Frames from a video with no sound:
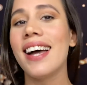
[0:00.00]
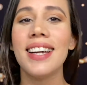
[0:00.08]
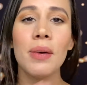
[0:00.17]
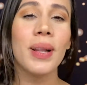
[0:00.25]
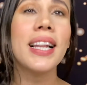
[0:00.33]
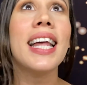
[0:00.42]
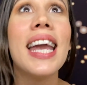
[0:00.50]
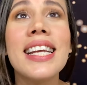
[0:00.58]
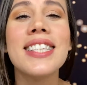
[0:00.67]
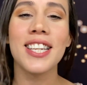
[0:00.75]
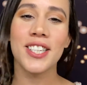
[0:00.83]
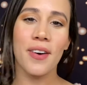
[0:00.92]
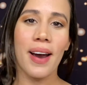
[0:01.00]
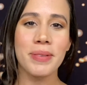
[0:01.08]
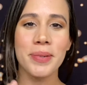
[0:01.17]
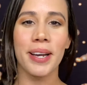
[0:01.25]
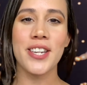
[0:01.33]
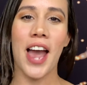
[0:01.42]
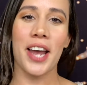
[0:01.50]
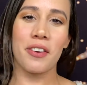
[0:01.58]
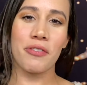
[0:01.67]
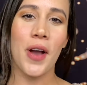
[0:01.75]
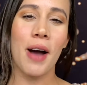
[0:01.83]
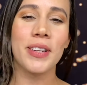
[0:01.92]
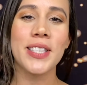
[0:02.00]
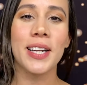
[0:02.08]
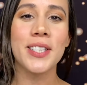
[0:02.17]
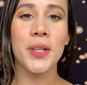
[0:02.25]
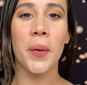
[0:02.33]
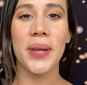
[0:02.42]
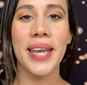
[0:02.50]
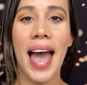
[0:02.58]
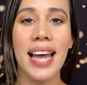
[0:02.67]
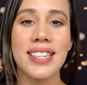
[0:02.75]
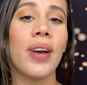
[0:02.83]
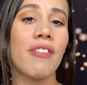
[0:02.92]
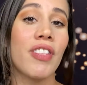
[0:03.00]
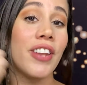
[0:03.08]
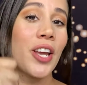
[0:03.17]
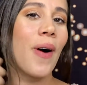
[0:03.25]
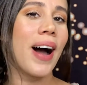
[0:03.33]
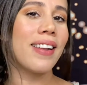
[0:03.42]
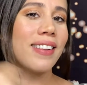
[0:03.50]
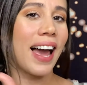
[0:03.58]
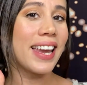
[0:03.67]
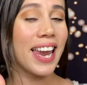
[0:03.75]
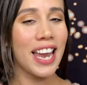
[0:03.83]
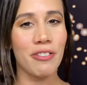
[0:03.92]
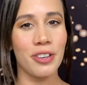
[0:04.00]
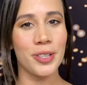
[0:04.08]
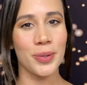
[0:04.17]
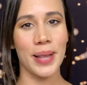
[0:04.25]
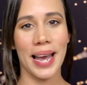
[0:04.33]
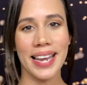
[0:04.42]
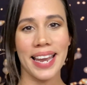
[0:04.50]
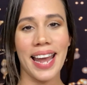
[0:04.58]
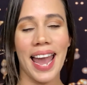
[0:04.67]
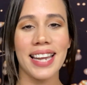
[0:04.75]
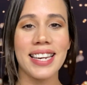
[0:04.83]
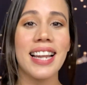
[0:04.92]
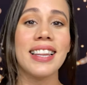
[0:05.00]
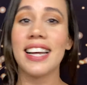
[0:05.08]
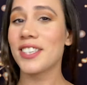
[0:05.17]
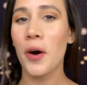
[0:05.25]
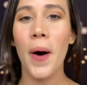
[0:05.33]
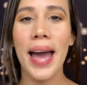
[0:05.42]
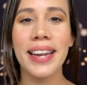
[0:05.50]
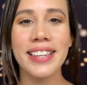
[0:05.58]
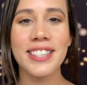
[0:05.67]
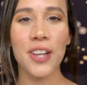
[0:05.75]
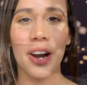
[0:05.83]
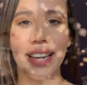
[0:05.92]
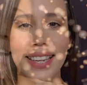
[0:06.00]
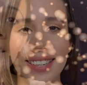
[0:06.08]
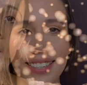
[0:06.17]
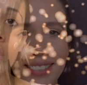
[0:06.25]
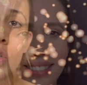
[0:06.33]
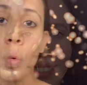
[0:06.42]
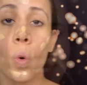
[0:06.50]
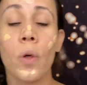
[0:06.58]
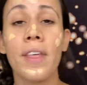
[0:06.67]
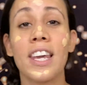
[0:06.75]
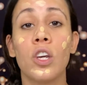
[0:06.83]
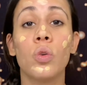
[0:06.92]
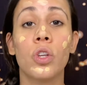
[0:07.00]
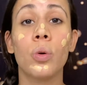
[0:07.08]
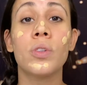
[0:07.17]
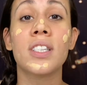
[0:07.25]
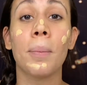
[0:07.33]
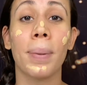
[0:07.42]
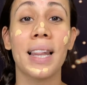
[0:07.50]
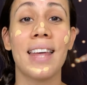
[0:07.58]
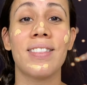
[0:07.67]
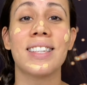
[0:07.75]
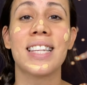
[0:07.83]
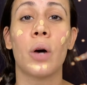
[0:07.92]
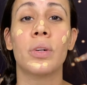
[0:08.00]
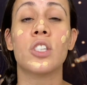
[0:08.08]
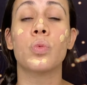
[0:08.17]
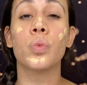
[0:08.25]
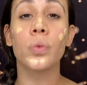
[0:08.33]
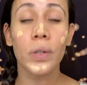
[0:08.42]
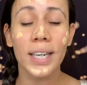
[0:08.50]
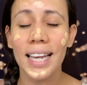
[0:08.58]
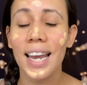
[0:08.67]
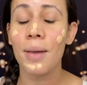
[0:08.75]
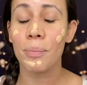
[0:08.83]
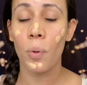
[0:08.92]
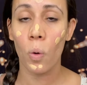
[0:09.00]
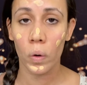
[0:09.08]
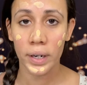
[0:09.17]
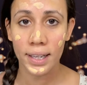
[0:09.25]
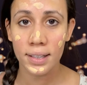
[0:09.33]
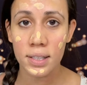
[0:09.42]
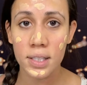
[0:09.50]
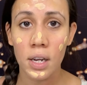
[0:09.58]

please subscribe to my channel if you haven't done so yet. Give the video a like if you do like it, and let's go ahead and get started. The tool that you use to blend this out is really important.